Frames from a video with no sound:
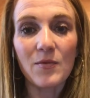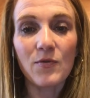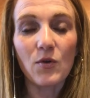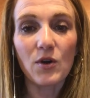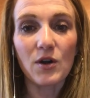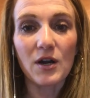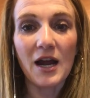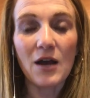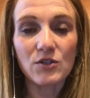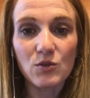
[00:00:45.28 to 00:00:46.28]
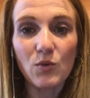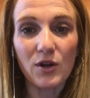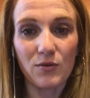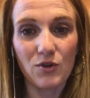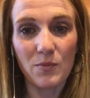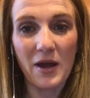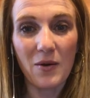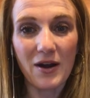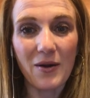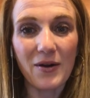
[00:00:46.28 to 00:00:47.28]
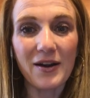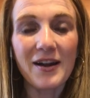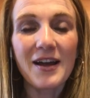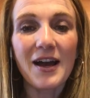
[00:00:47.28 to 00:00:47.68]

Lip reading: for how to work through your power hour.